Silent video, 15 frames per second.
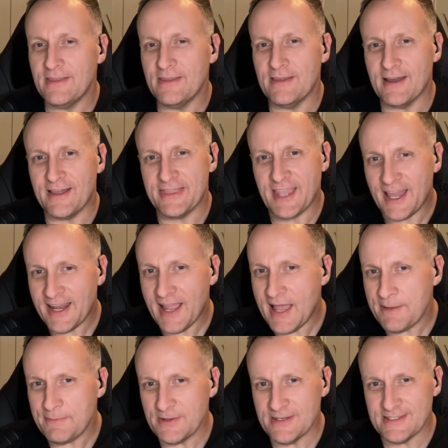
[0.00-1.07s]
That
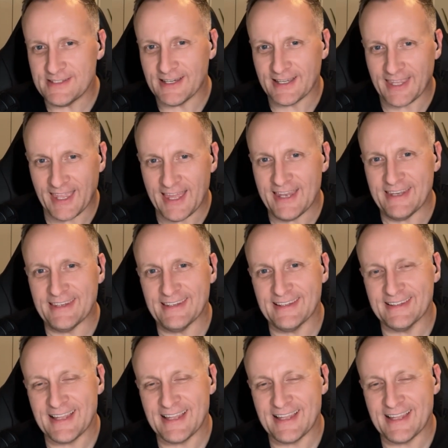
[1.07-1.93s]
happened again